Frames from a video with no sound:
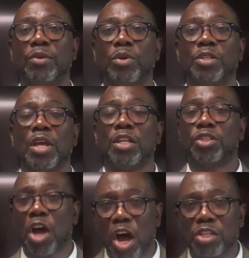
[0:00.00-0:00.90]
was
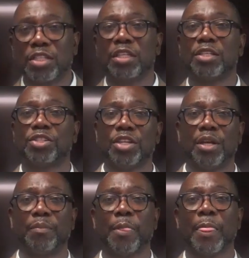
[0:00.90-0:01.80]
tossing the
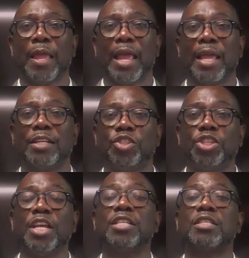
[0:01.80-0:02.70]
ship. And
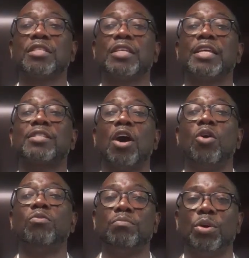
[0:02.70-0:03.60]
Jesus is
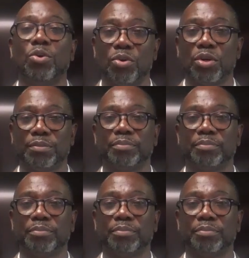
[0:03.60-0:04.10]
on board.